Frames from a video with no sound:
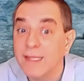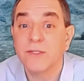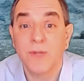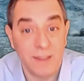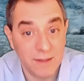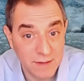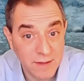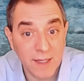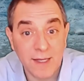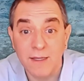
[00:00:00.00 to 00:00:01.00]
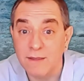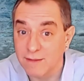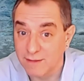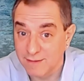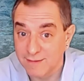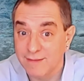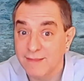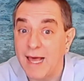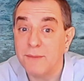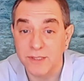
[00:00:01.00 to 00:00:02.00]
that's right. Yeah,
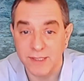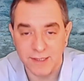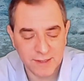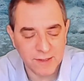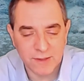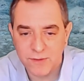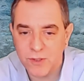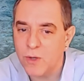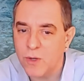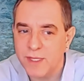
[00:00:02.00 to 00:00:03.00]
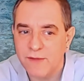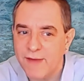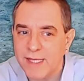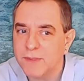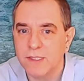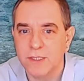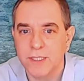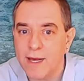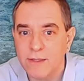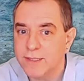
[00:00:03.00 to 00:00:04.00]
absolutely. So no, the
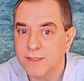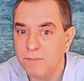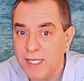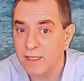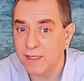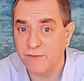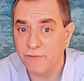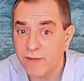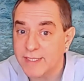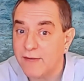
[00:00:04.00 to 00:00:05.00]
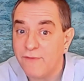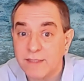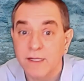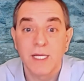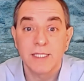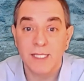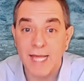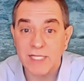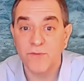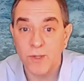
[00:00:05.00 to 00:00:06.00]
challenge is immediately in front of us. In fact, the
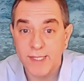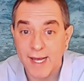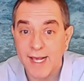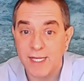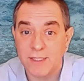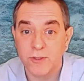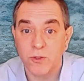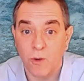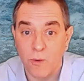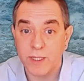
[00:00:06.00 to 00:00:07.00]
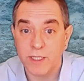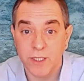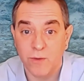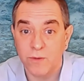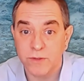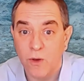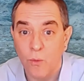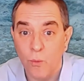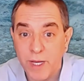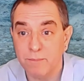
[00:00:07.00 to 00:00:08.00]
last 4 decades already show us
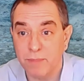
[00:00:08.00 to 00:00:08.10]
we can